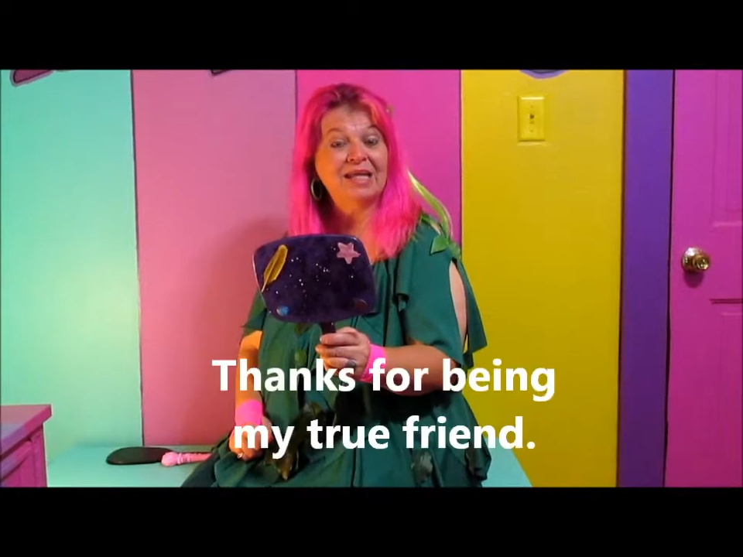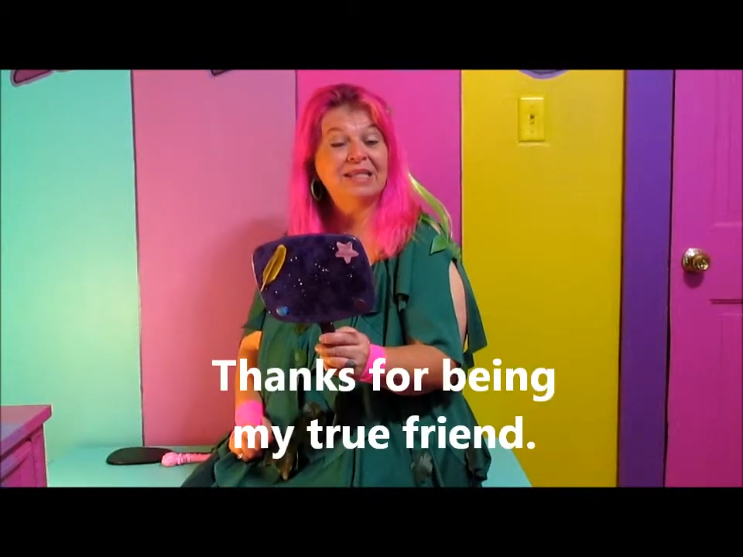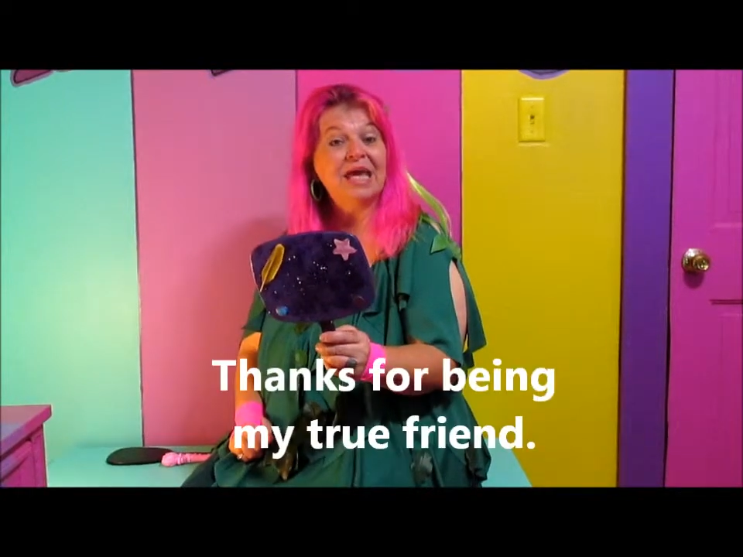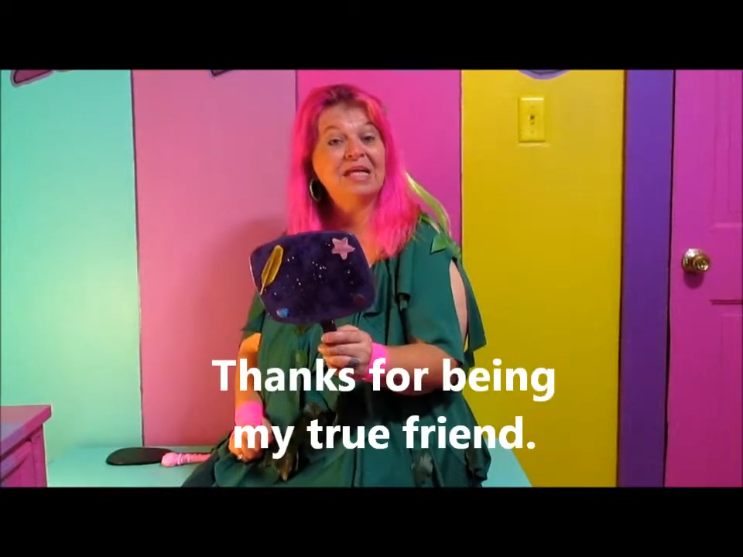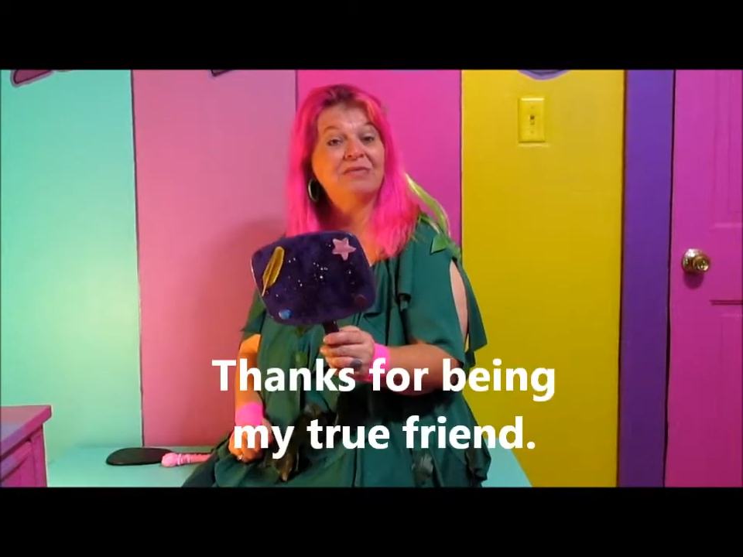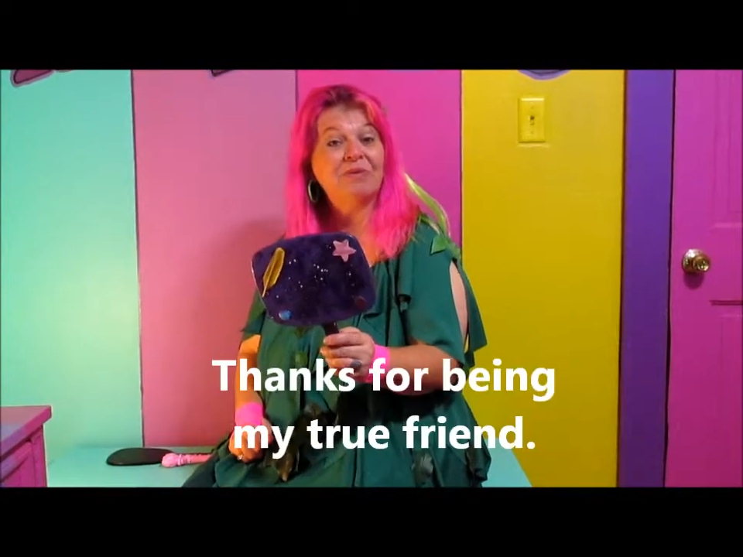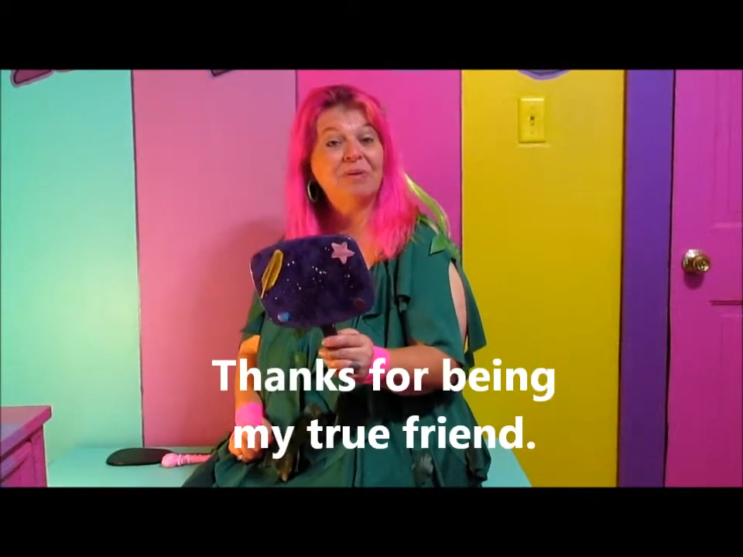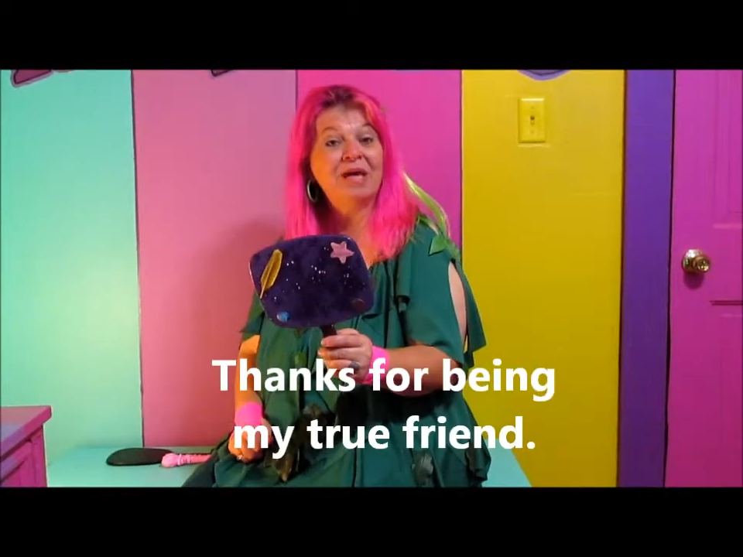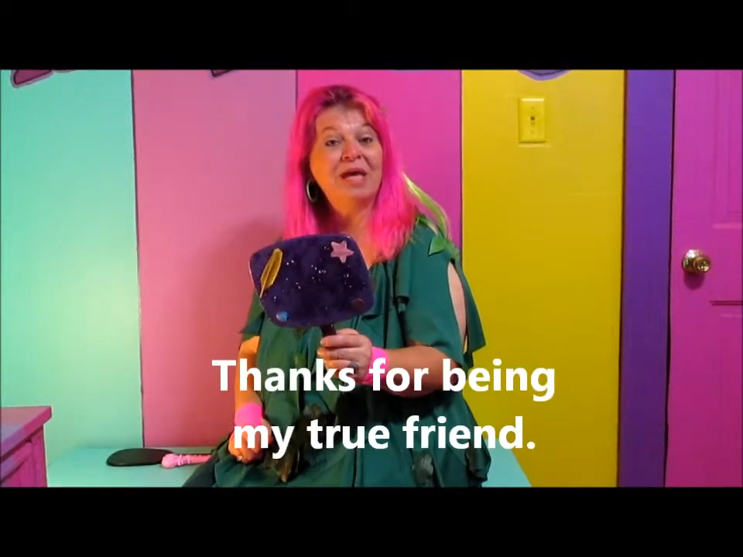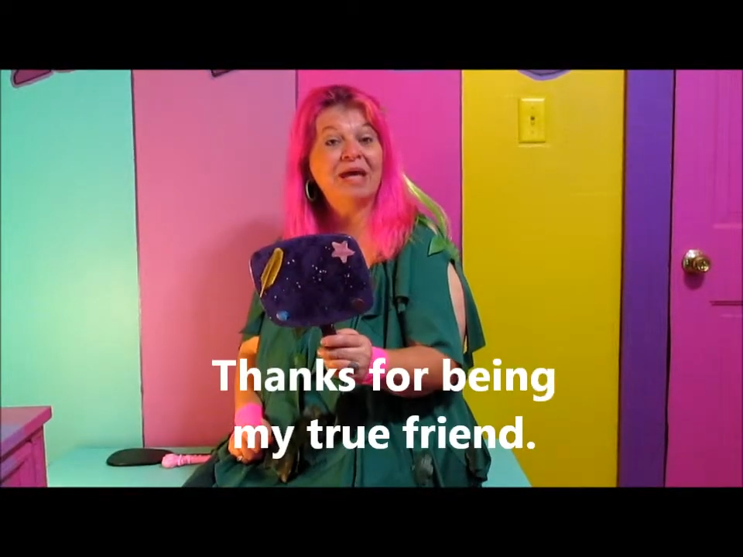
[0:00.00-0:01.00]
Thanks for
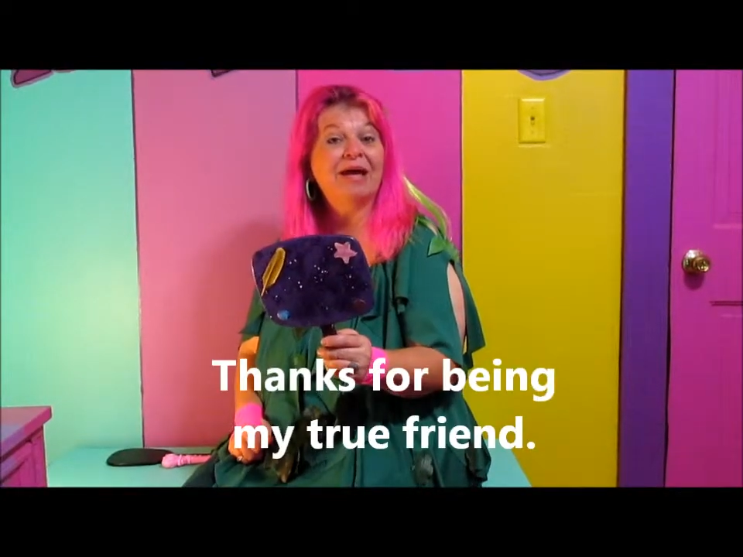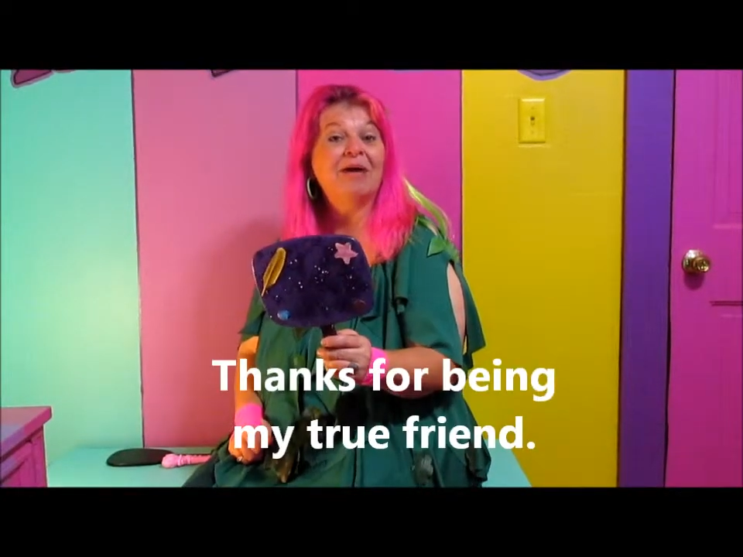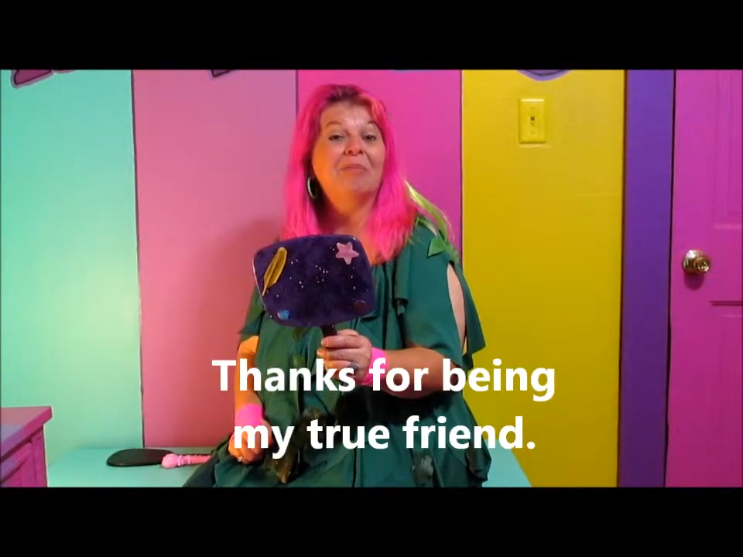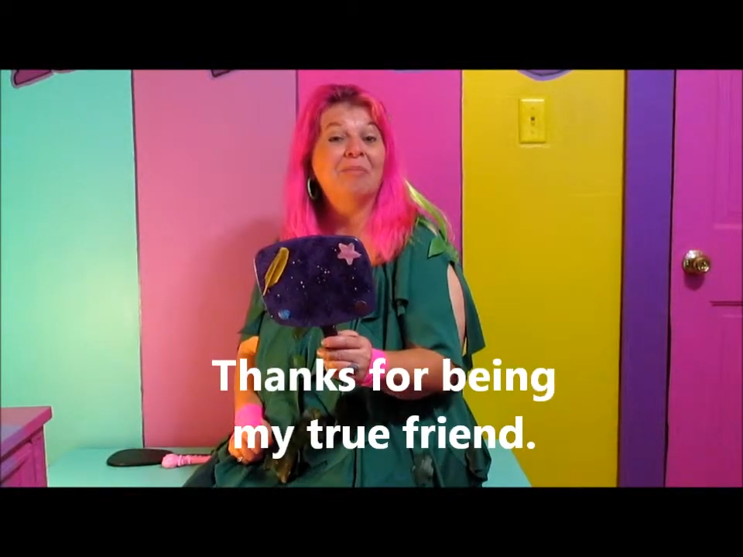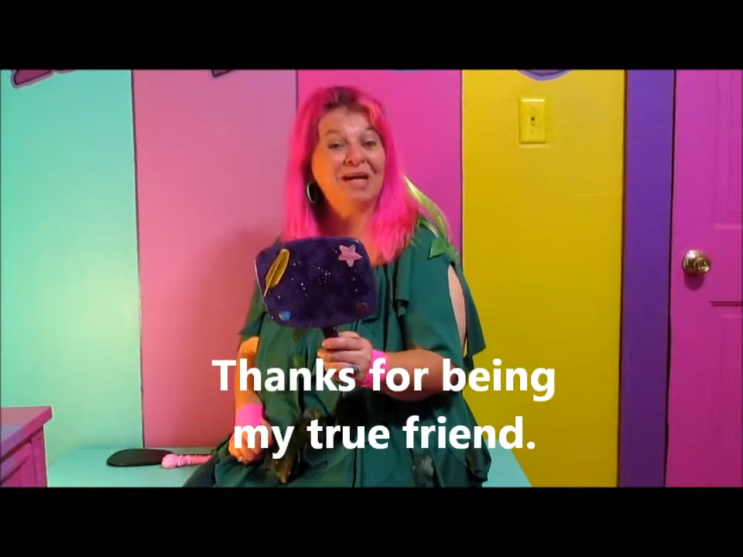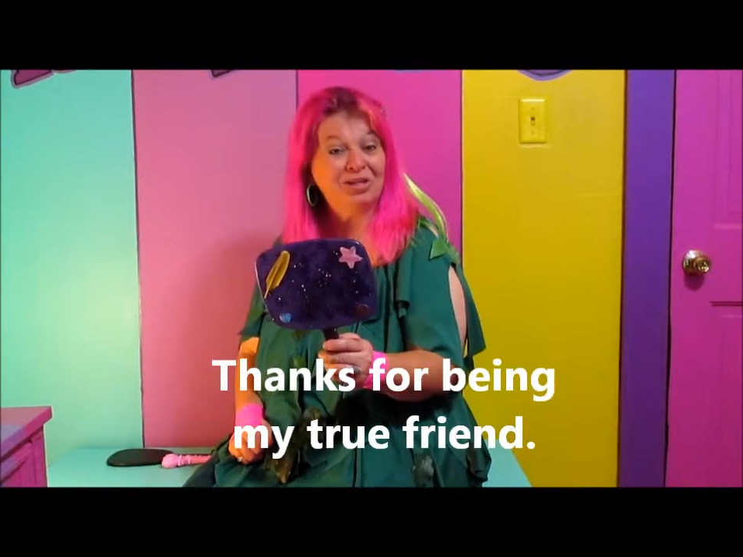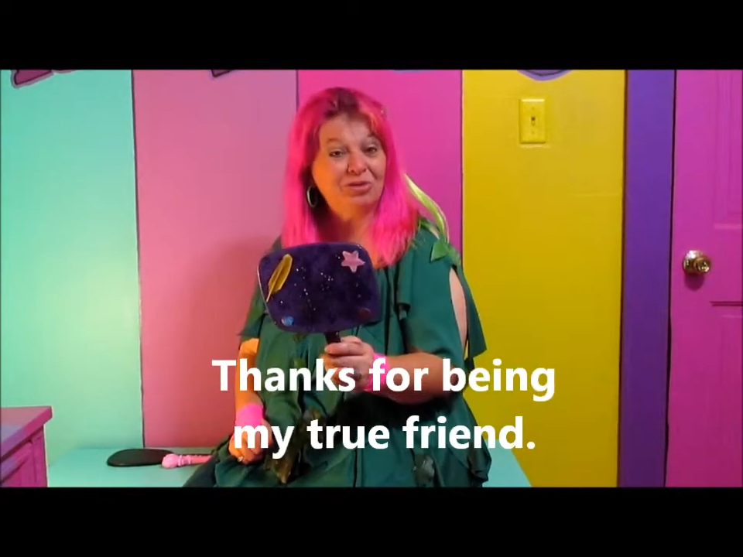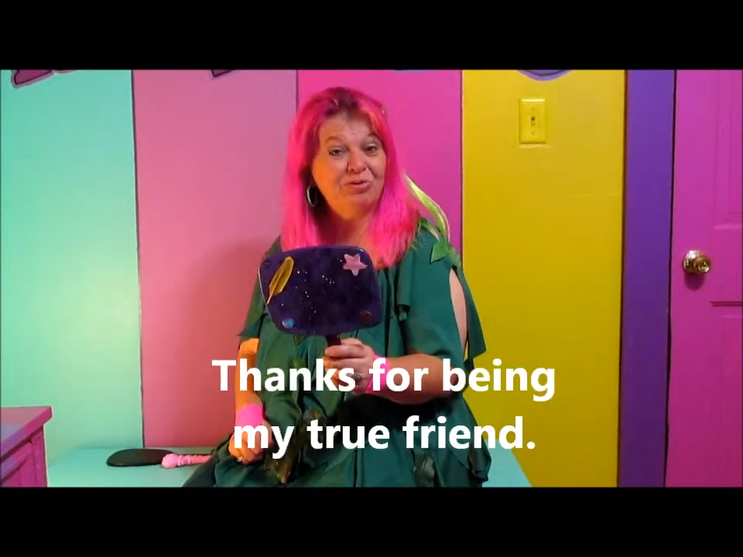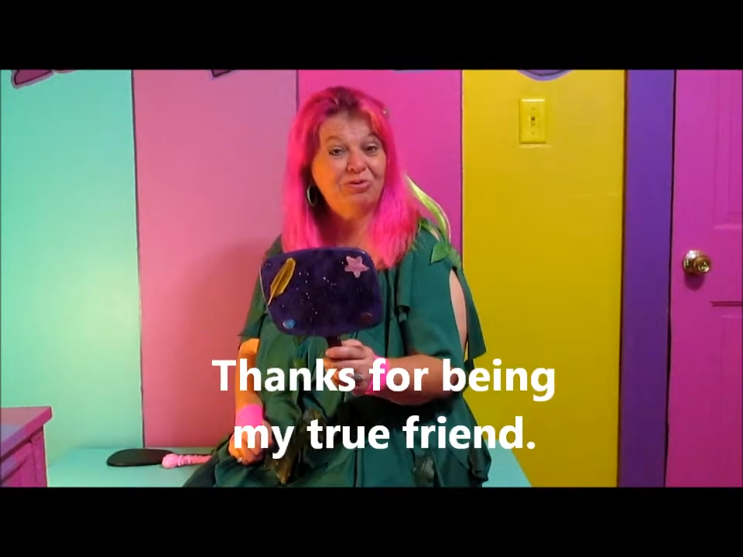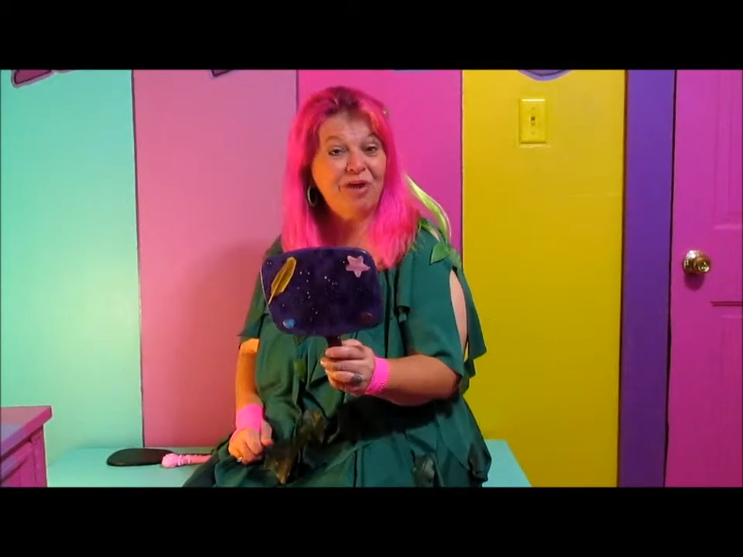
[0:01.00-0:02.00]
being my
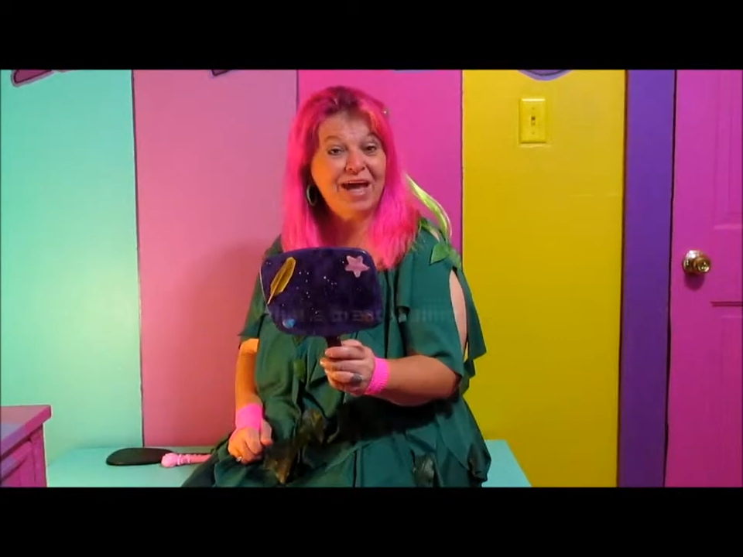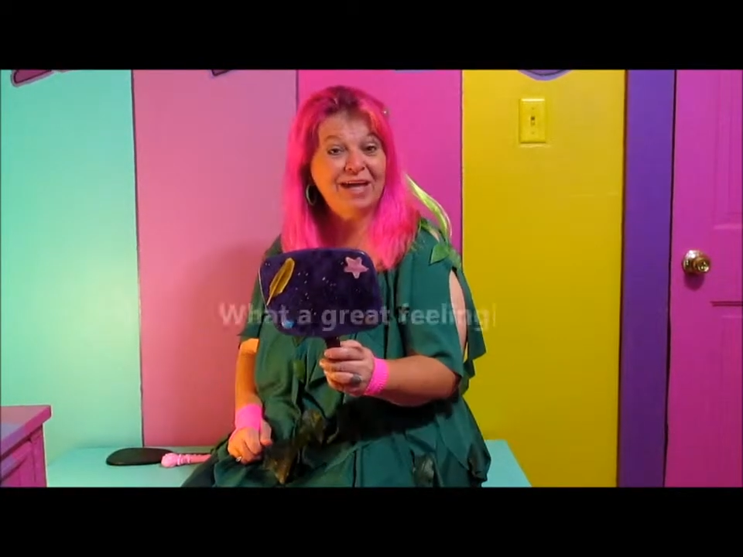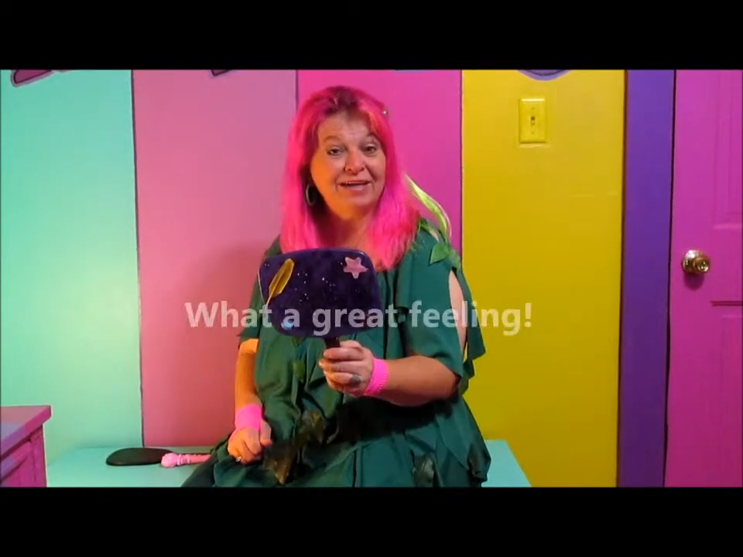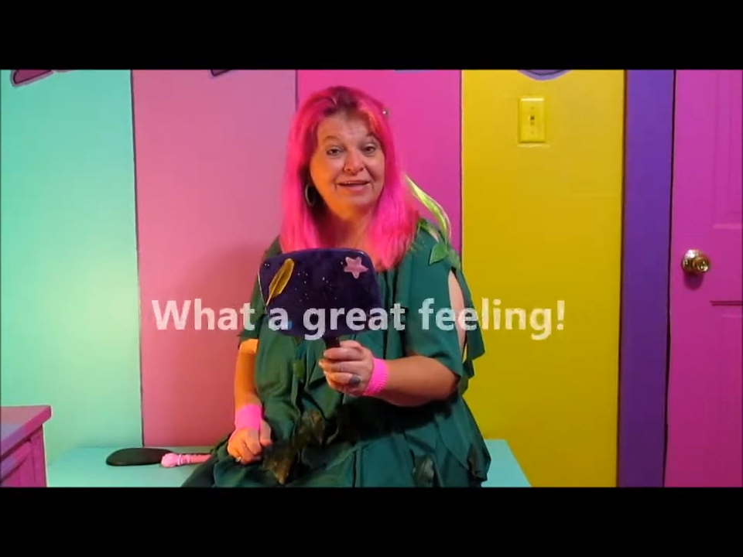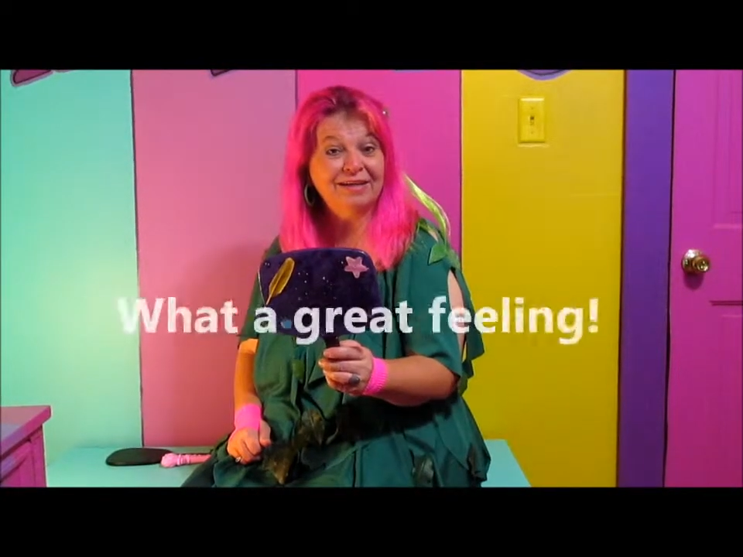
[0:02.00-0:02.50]
true friend.